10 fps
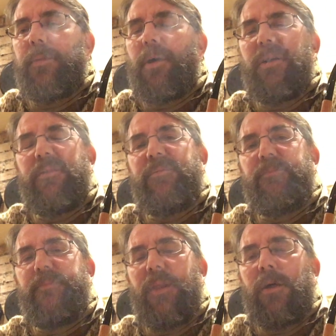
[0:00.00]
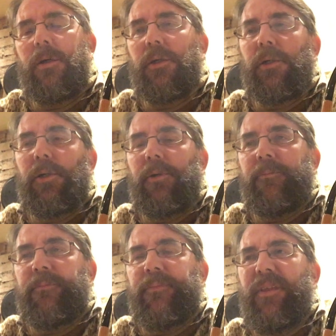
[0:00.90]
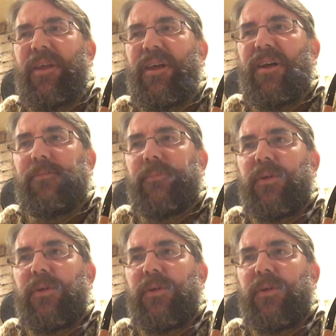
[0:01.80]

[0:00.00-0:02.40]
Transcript: Kind of, yeah,